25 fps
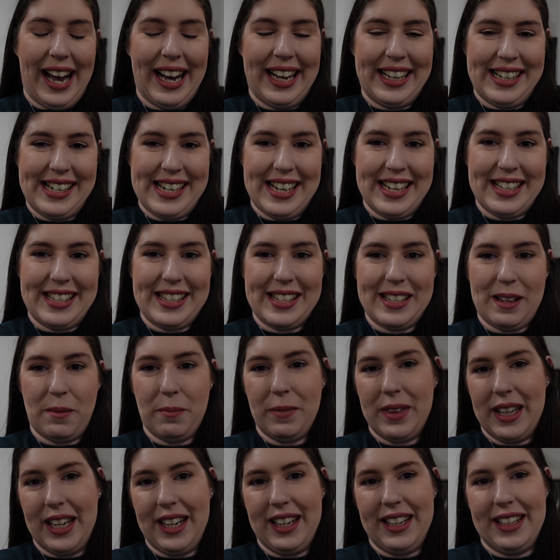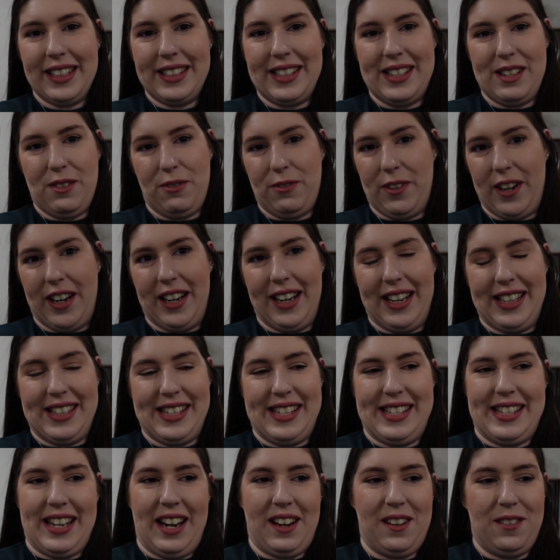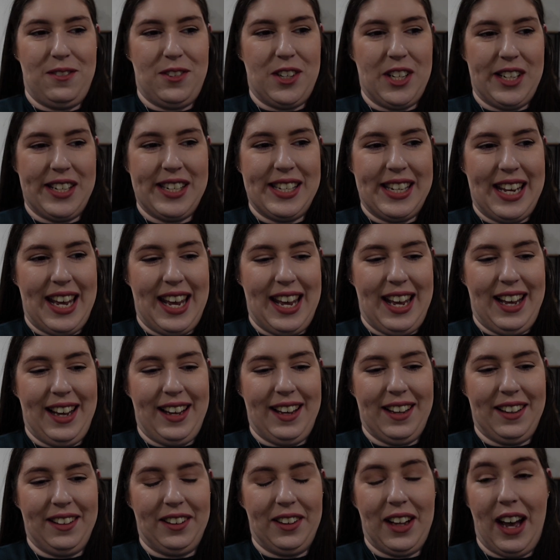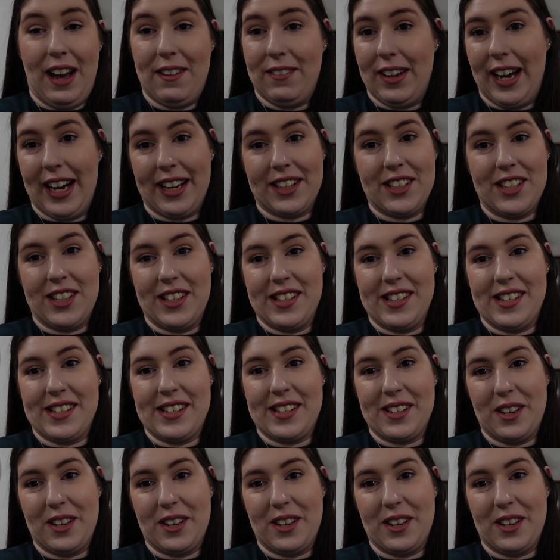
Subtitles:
And it's something different instead of just seeing live actions